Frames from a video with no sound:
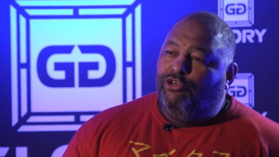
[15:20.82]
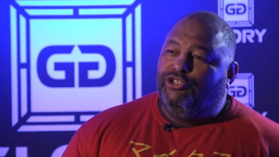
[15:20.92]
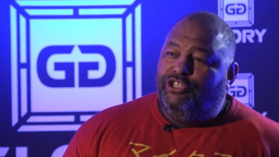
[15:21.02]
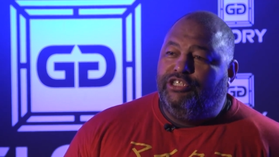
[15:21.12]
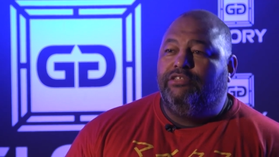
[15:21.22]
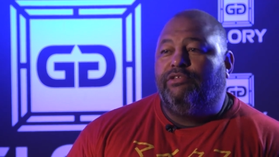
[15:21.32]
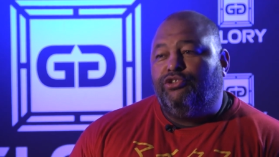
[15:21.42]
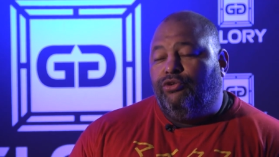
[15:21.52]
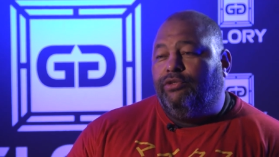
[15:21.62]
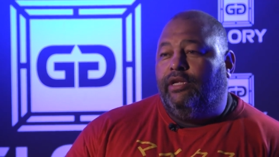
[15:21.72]
more seats and was
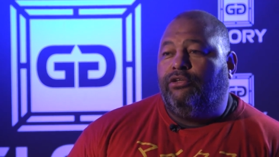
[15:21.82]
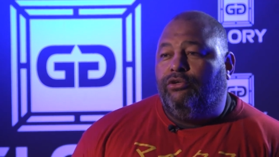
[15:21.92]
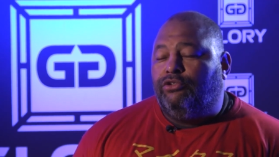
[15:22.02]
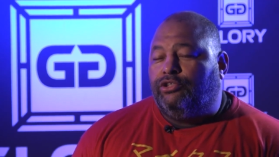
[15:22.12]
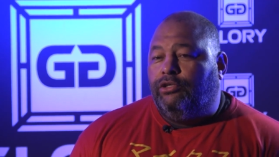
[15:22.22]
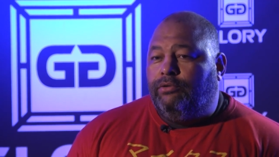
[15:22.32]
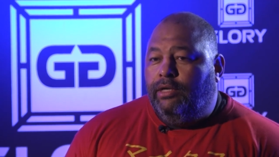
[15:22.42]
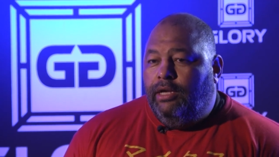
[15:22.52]
sold out also.